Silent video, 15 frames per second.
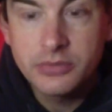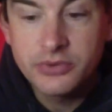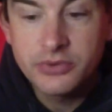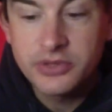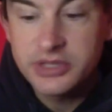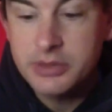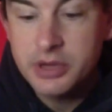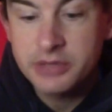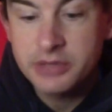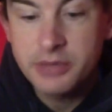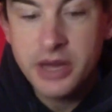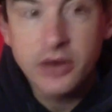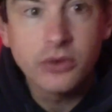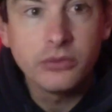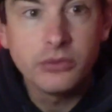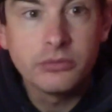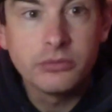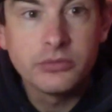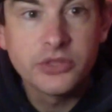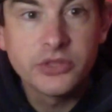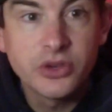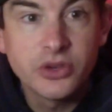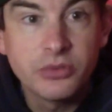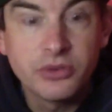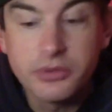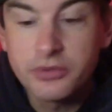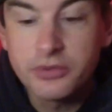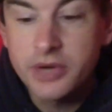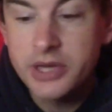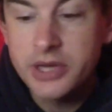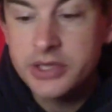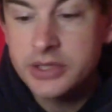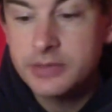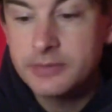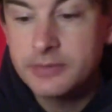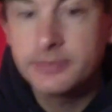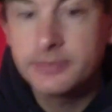pretty much bang on. Super impressed.